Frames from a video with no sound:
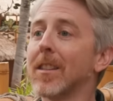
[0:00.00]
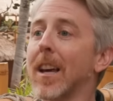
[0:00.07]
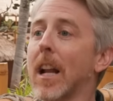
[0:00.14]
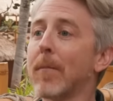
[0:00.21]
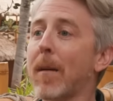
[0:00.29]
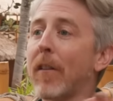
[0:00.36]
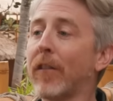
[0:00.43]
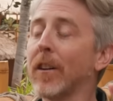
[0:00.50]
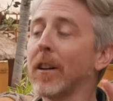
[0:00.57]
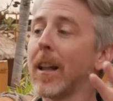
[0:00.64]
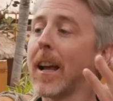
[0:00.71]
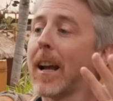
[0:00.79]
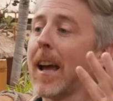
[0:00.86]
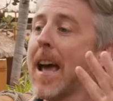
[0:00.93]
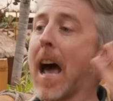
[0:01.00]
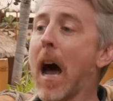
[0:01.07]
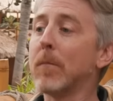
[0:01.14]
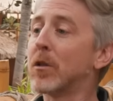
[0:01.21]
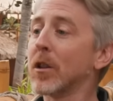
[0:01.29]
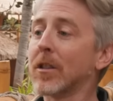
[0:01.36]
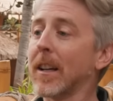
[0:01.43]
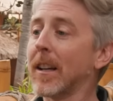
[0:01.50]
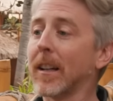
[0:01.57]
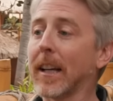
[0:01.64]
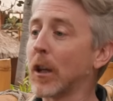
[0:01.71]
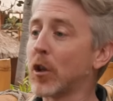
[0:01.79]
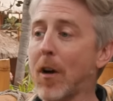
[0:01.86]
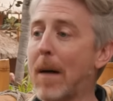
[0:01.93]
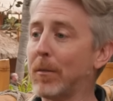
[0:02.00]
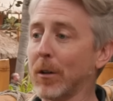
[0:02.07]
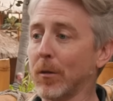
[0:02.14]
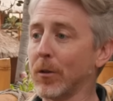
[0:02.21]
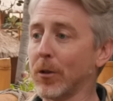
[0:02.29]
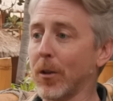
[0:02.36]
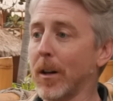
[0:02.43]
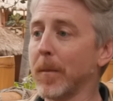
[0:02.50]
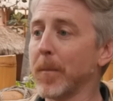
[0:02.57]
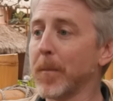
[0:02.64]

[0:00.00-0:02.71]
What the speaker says: is set up, I feel like I'm just in like a tropical resort.